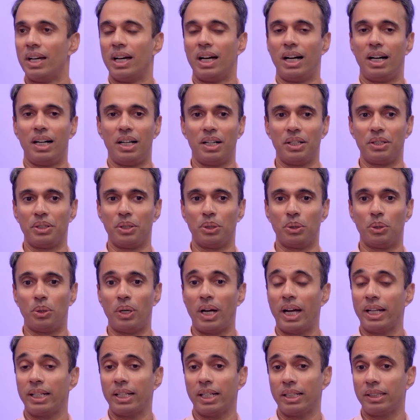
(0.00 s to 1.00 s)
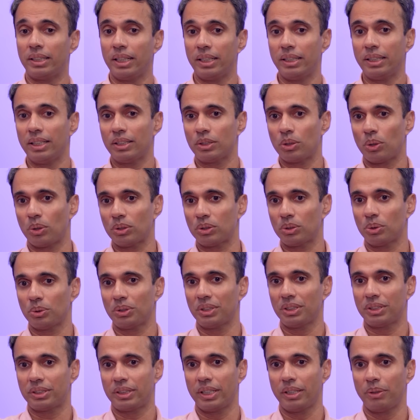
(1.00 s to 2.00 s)
And then there's also
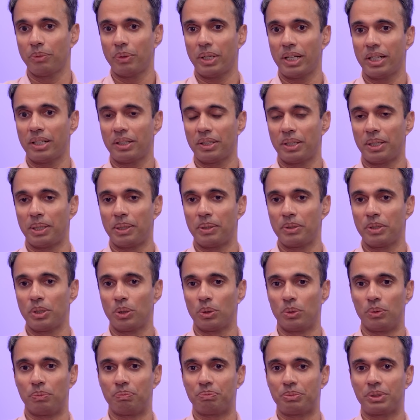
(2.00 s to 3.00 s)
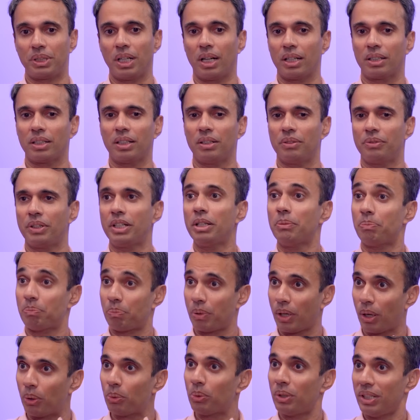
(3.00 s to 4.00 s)
this thing where, Tata very
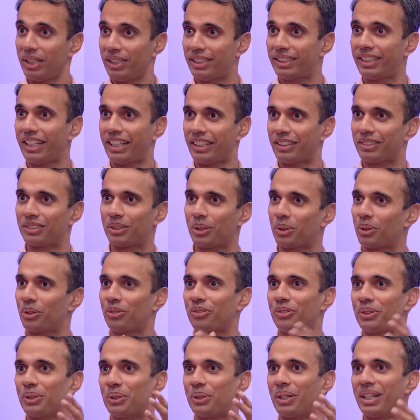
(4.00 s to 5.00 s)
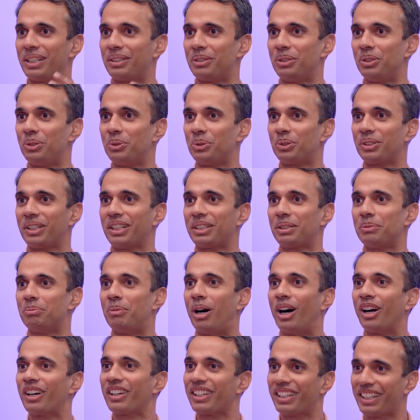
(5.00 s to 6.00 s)
proudly say and sort of, as use it as a
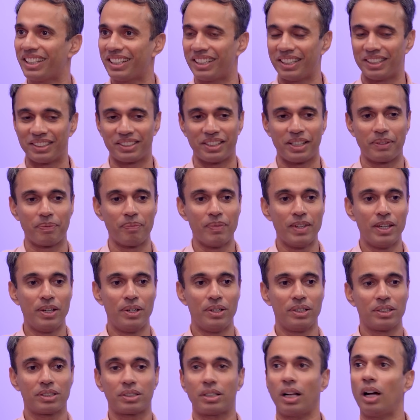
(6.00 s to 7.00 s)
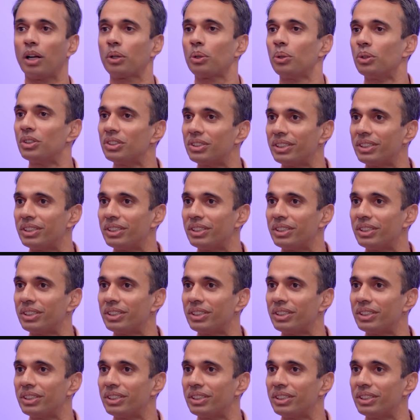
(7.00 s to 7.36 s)
marketing thing, saying start on